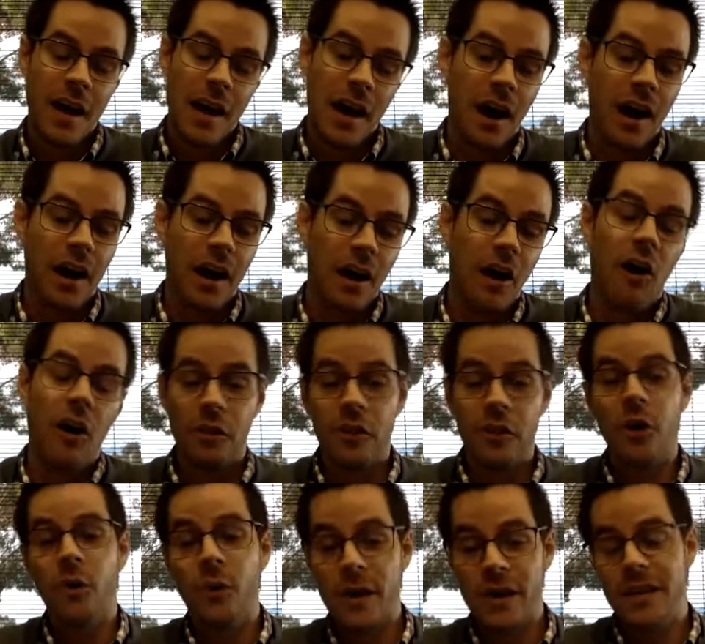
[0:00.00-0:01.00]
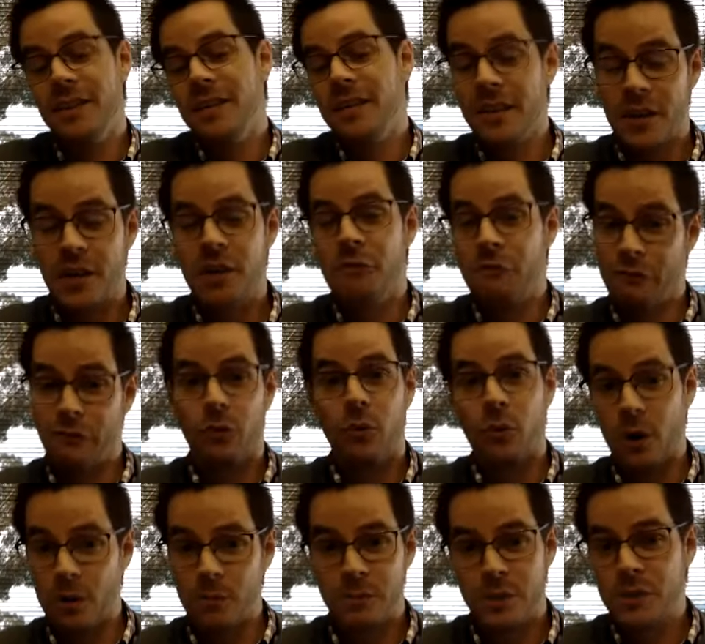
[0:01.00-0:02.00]
although it
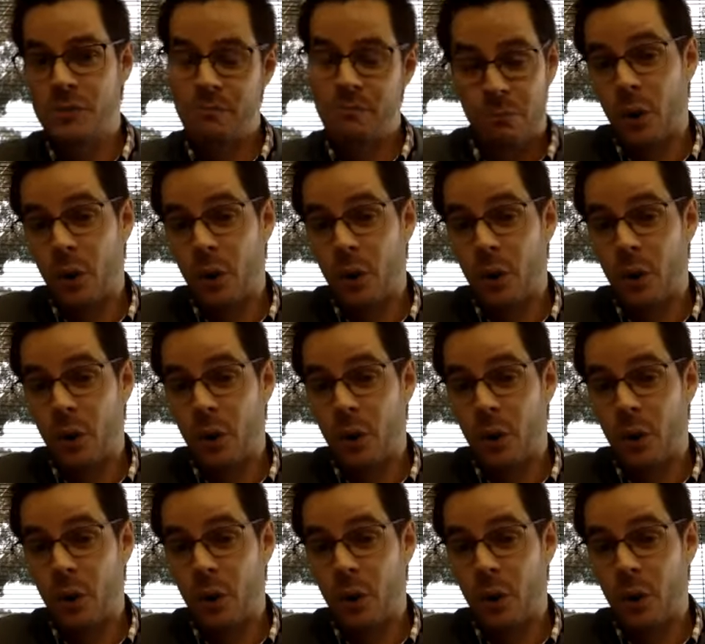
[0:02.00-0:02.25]
conforms